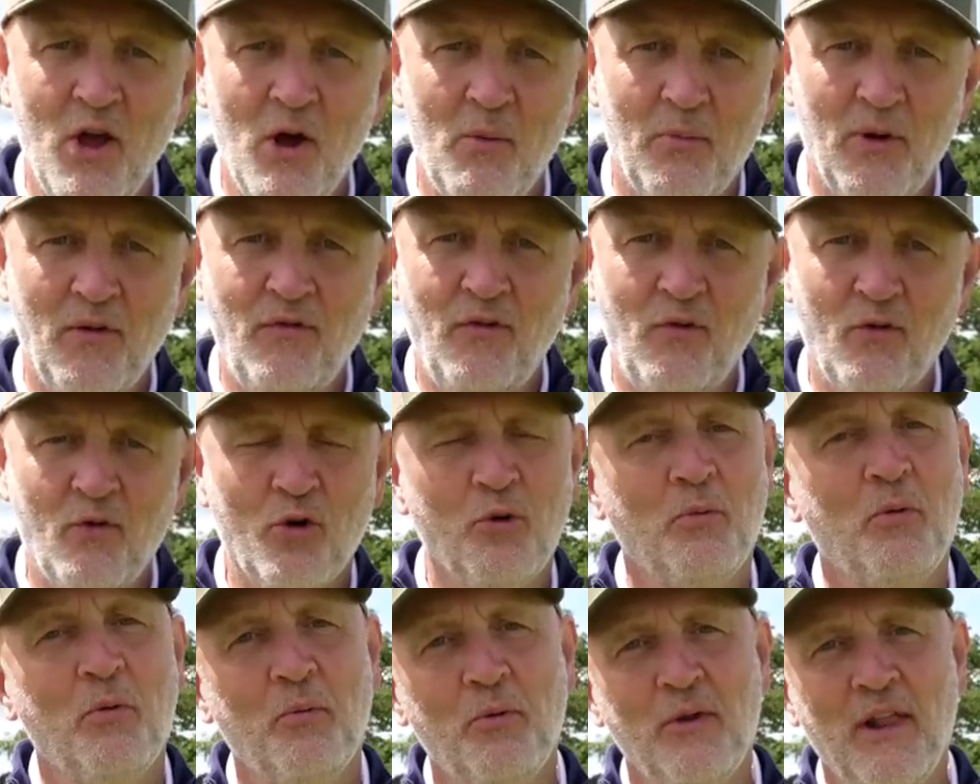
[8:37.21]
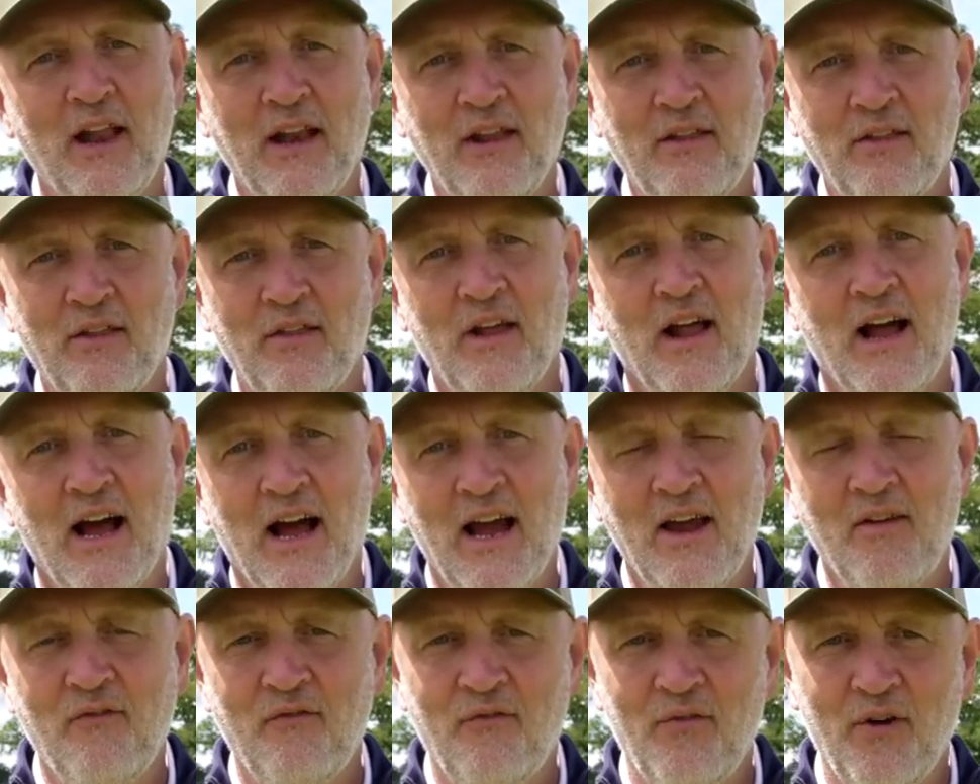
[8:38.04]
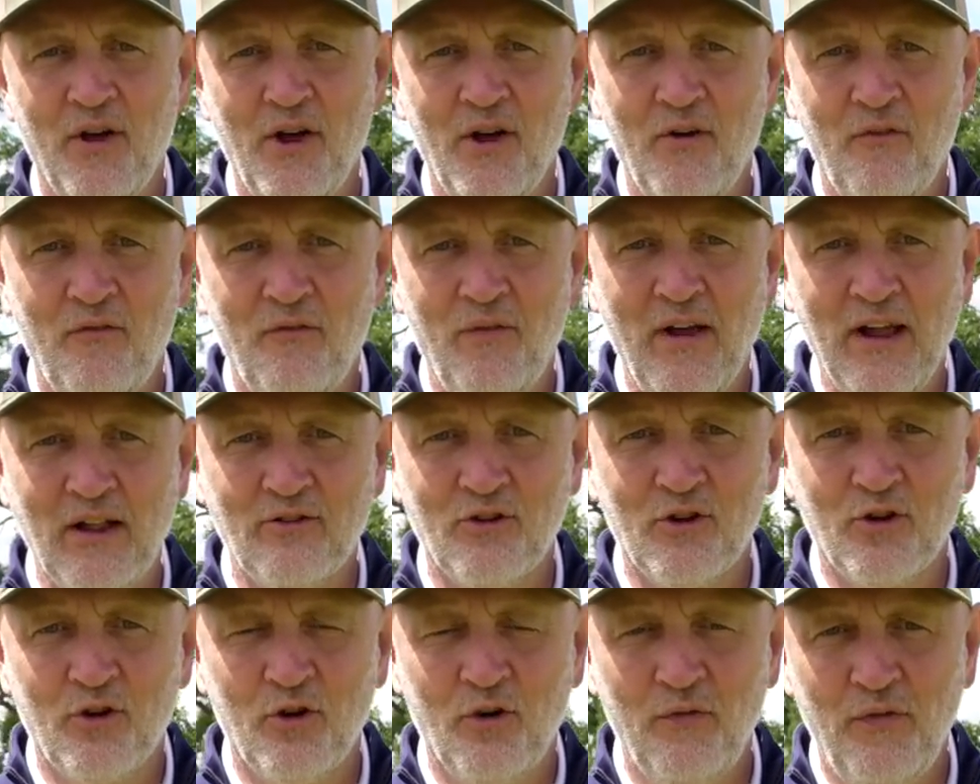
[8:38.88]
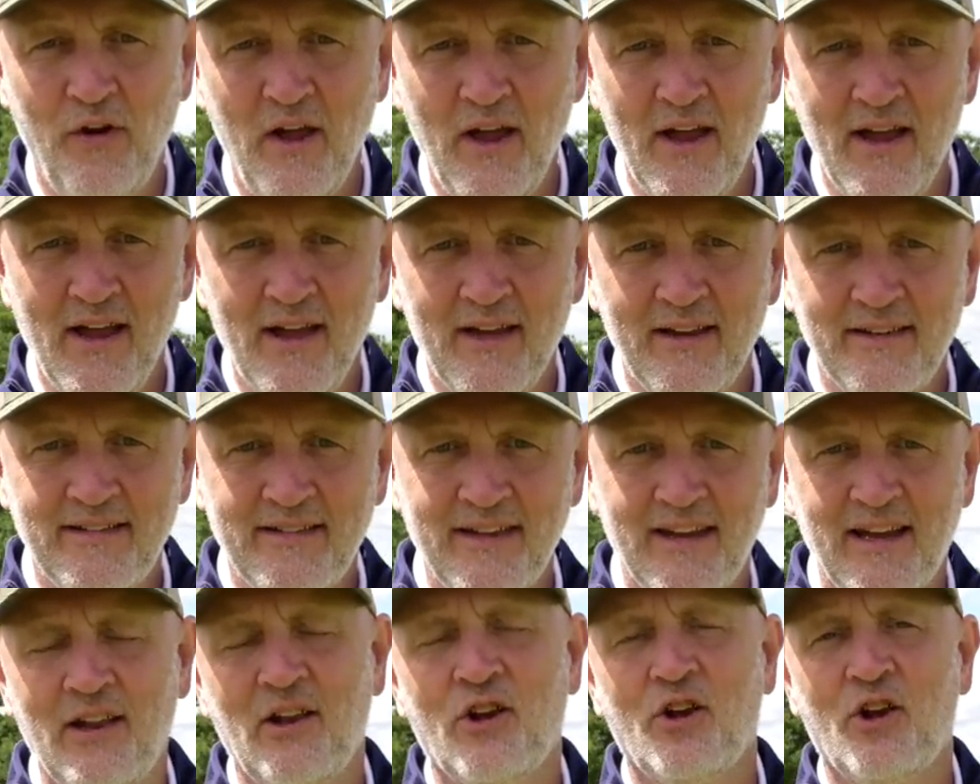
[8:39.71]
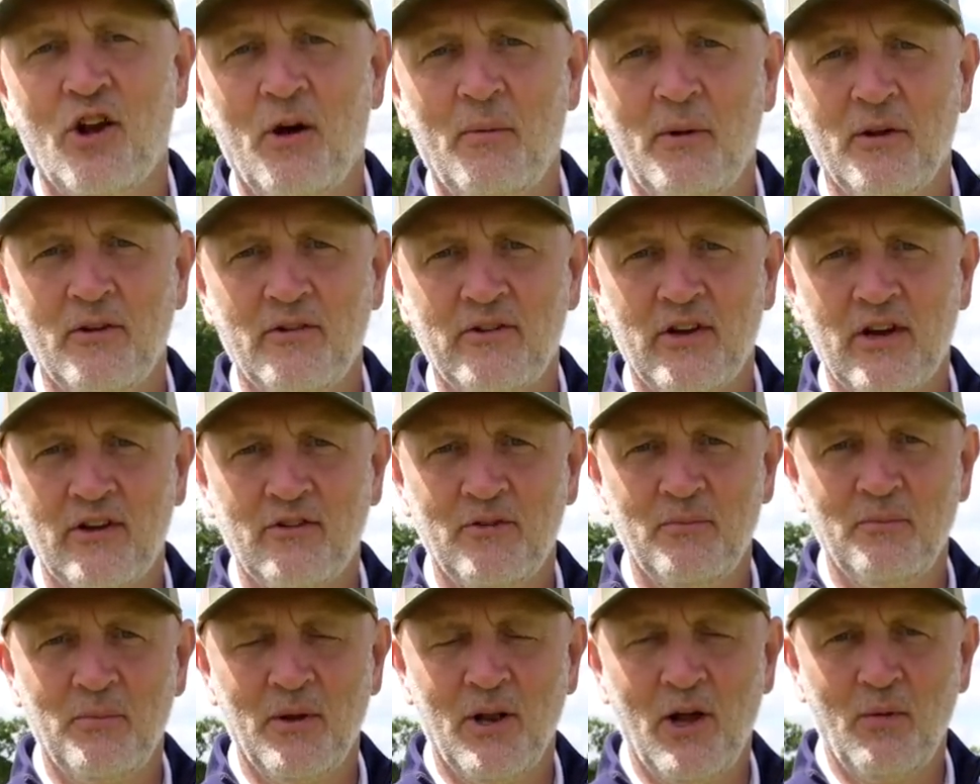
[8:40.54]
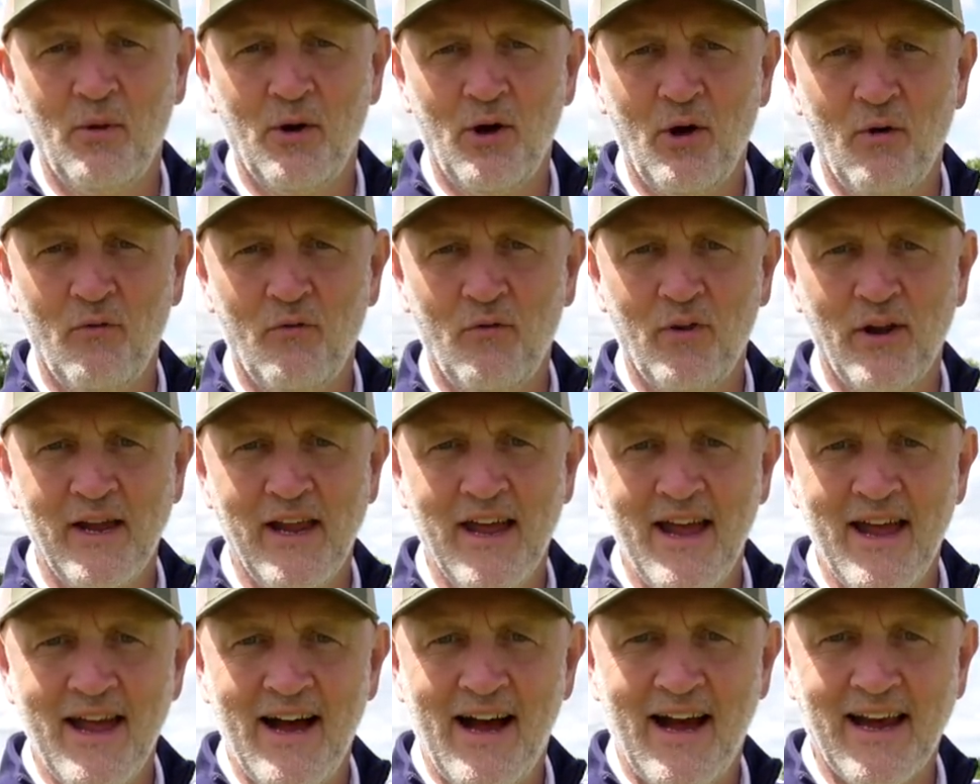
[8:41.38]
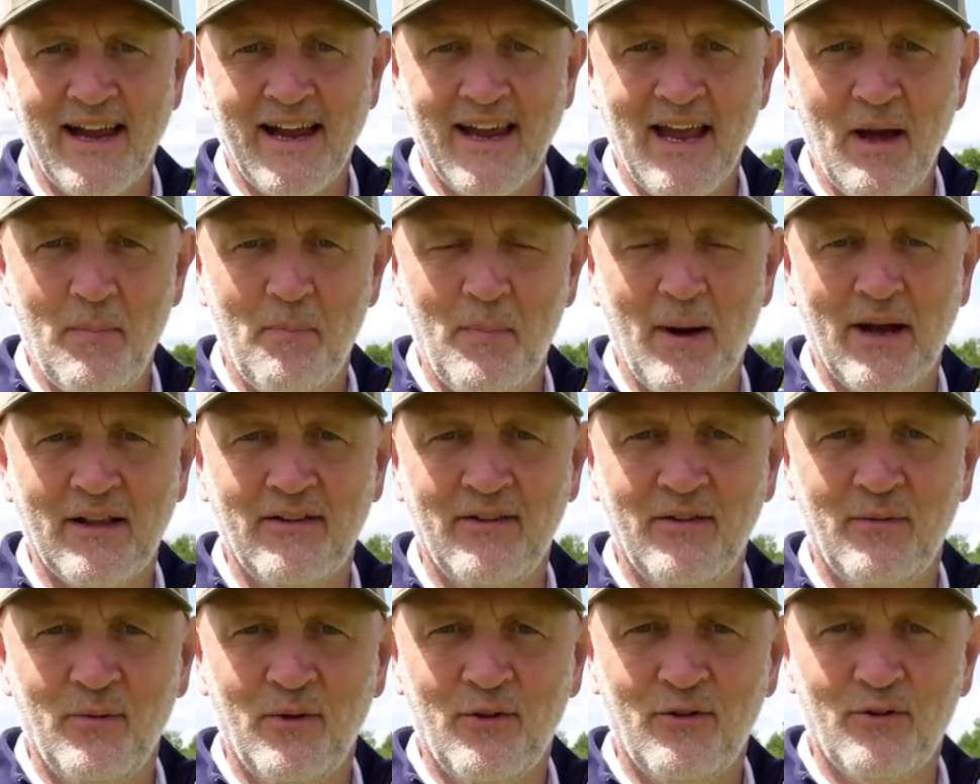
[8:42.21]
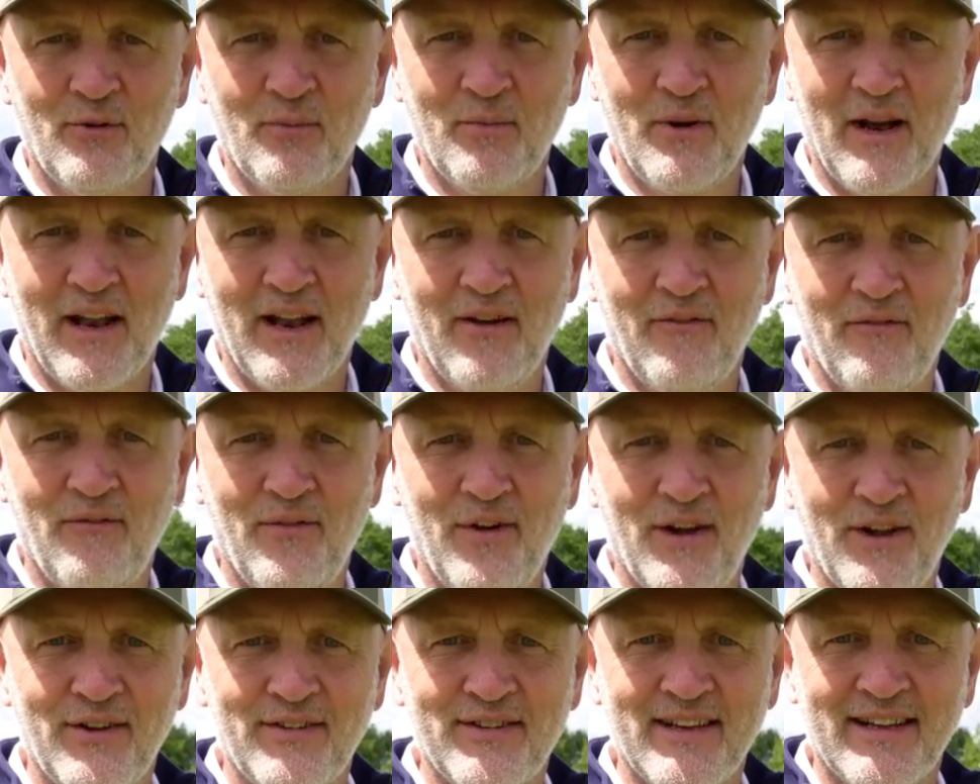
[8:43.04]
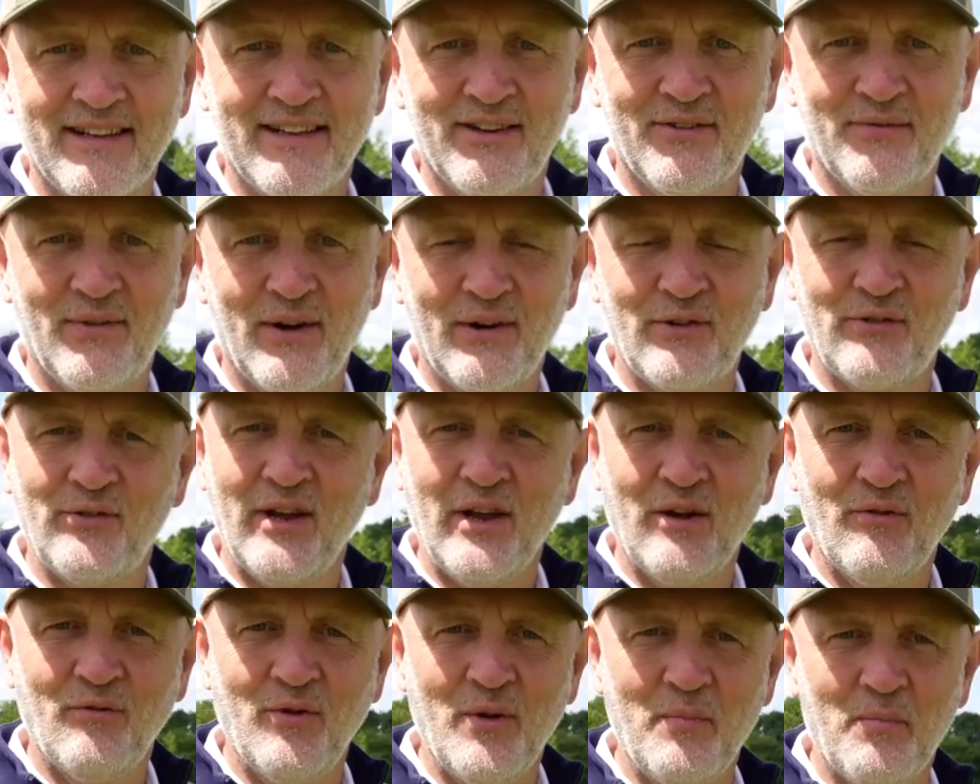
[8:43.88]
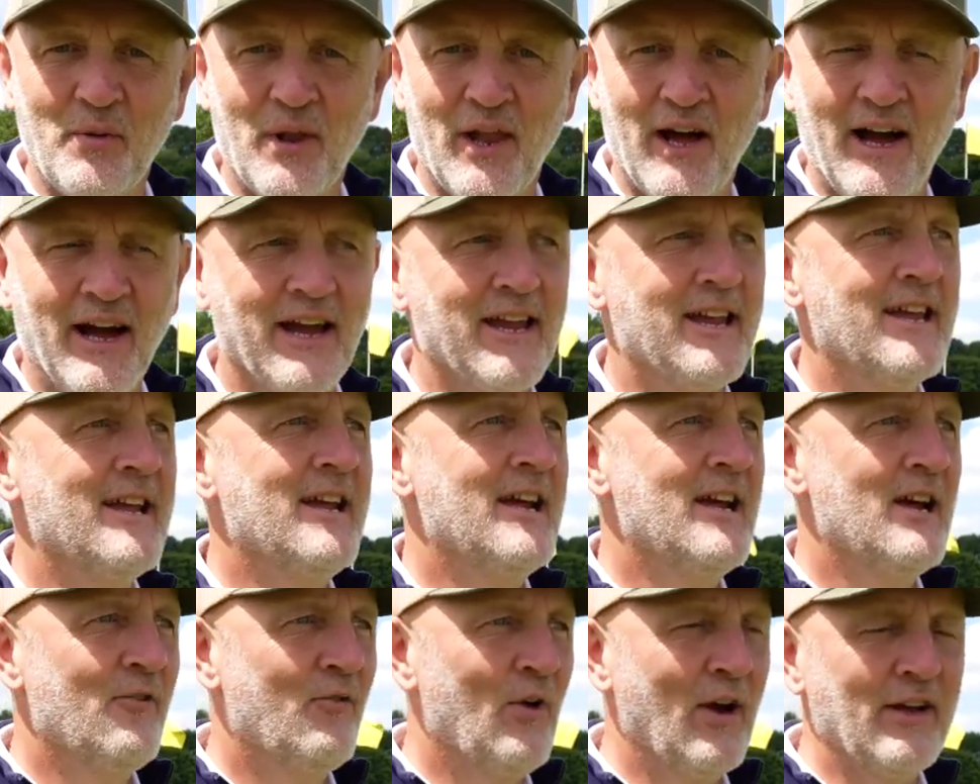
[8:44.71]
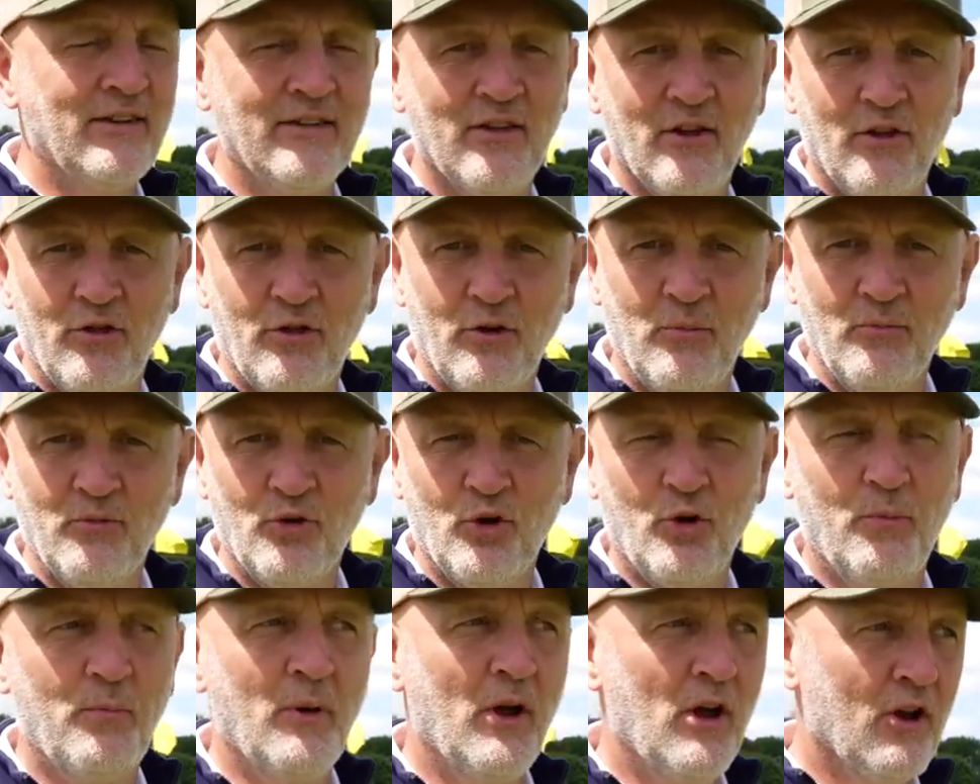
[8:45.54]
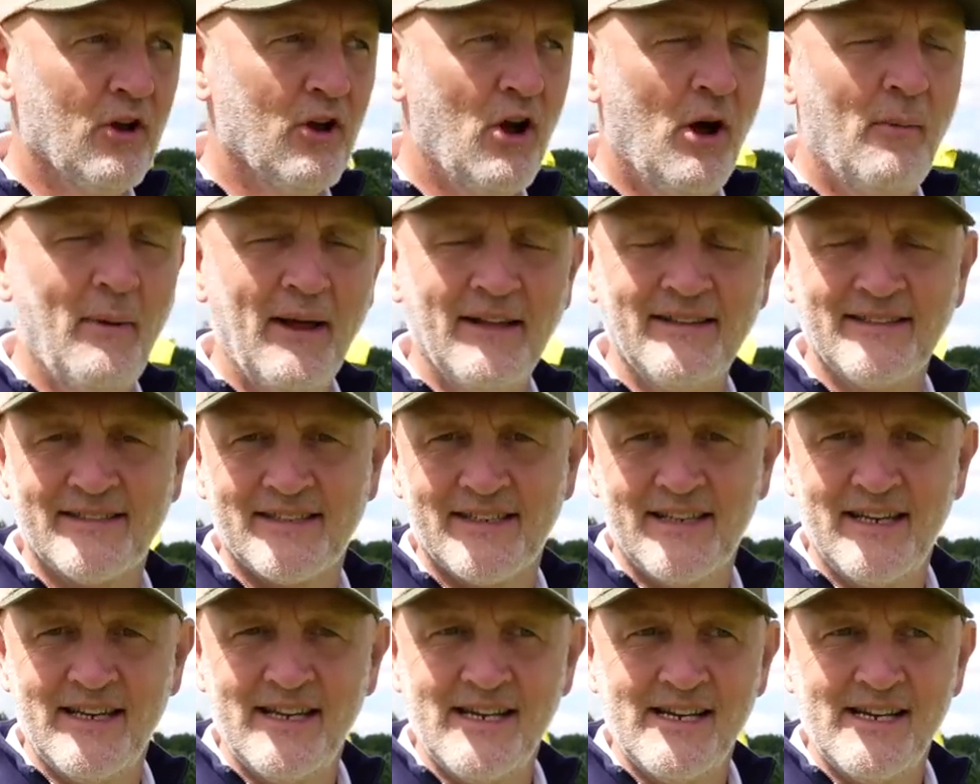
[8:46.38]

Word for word: but if you've come up with anything that I've failed to cover, stick it in the comment section below, and hopefully I can get back to you with some kind of satisfactory reply. Right, thumbs up, comments,